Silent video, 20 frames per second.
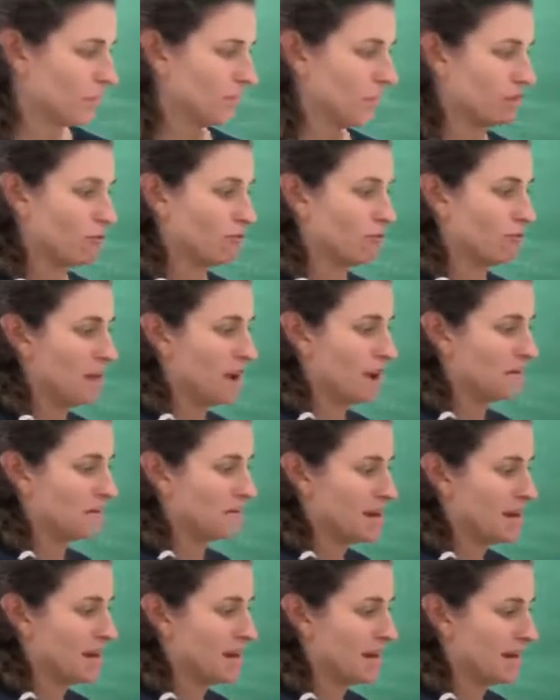red
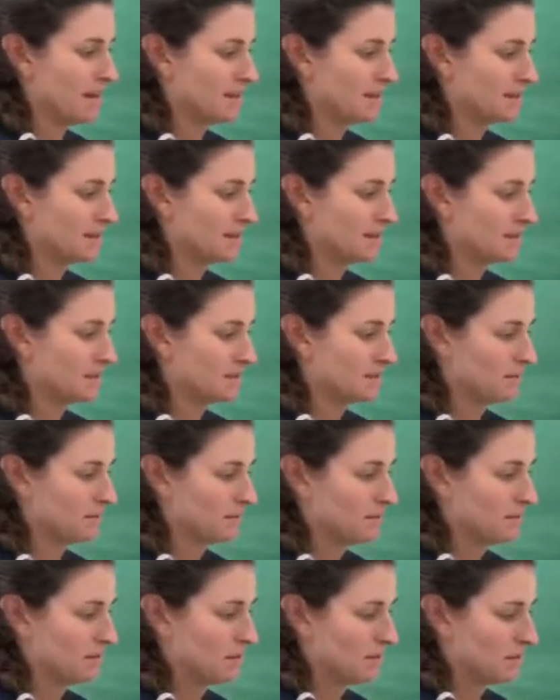rays
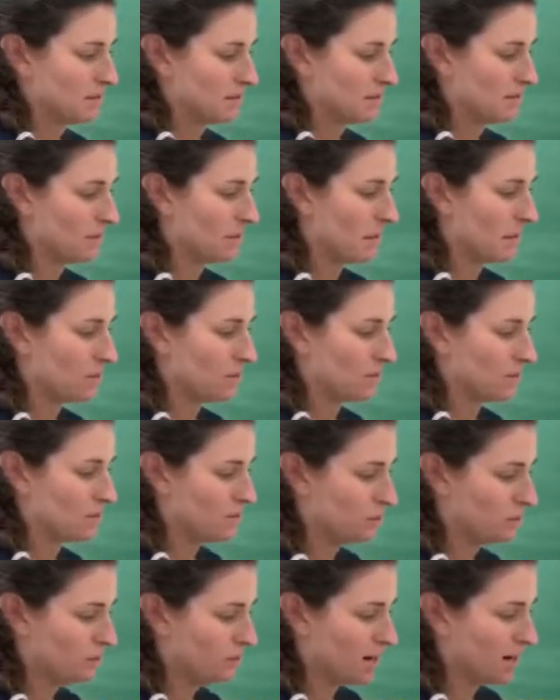that are
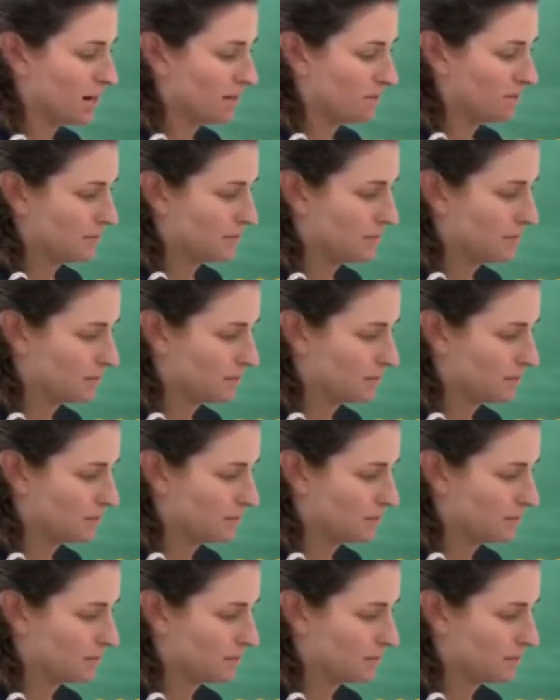stripes.